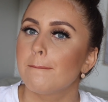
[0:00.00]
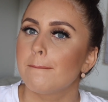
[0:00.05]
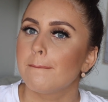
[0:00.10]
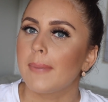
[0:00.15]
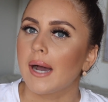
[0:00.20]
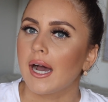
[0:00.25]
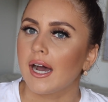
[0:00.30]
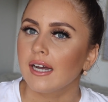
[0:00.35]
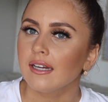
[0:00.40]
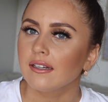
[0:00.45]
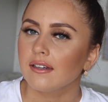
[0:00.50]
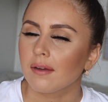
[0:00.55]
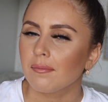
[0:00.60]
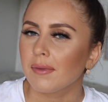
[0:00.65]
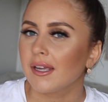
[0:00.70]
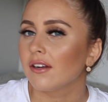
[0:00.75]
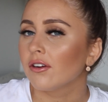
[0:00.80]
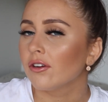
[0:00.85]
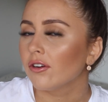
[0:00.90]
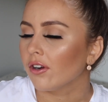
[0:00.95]
But, I
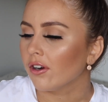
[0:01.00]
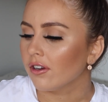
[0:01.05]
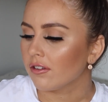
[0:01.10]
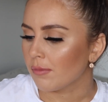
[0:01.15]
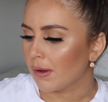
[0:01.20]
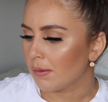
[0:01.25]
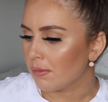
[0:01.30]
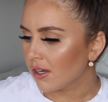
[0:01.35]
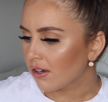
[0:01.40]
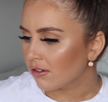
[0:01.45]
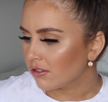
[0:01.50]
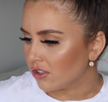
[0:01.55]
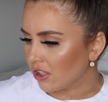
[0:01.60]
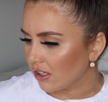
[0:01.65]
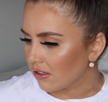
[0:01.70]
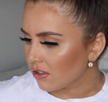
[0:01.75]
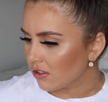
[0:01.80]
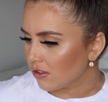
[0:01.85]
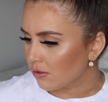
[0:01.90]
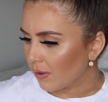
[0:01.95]
mean, who knows, maybe you could
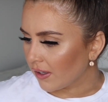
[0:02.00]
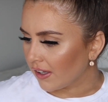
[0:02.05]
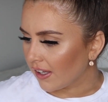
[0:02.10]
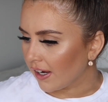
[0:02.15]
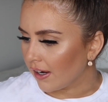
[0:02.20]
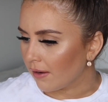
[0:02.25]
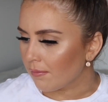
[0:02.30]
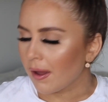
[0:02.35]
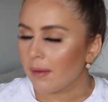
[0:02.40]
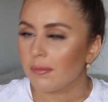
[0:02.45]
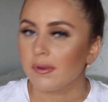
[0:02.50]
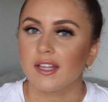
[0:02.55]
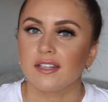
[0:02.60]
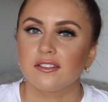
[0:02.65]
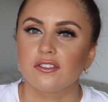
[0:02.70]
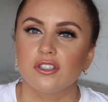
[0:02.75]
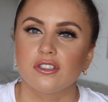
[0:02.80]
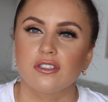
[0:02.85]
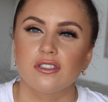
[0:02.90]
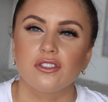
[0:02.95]
just use 1 layer. Maybe
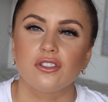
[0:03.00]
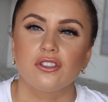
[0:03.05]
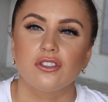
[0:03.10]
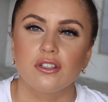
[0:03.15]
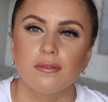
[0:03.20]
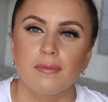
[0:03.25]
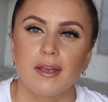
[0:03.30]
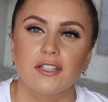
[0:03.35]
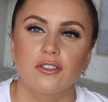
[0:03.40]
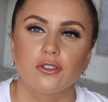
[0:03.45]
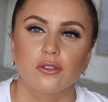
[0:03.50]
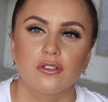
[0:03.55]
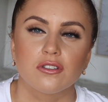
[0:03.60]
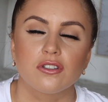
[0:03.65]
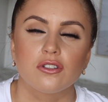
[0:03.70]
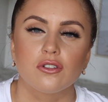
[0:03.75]
that's just to make sure it's